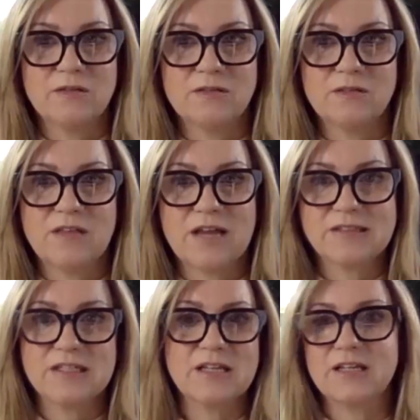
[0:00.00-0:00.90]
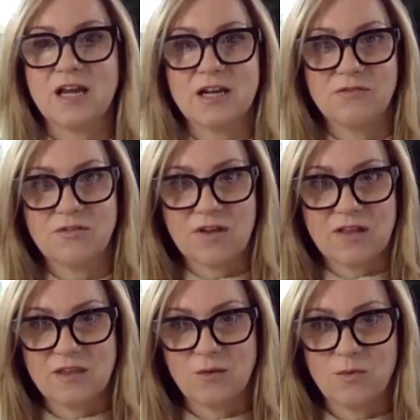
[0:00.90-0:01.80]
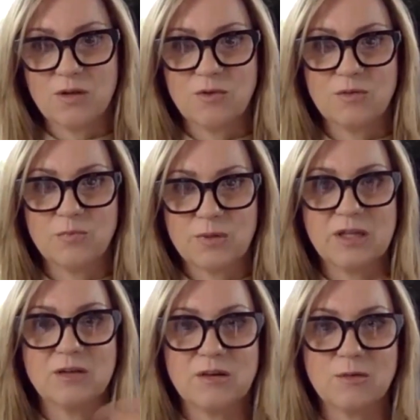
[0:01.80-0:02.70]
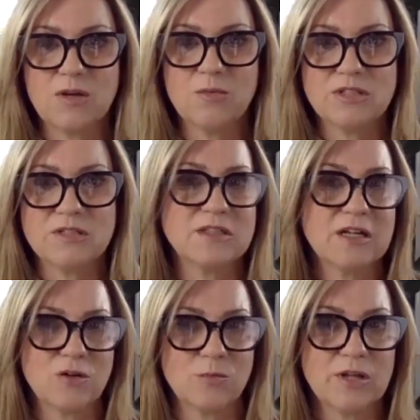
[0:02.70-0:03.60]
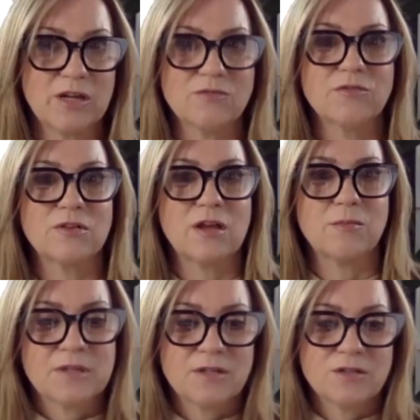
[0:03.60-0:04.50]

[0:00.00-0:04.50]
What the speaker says: that's not the kind of event that we would design or plan for them.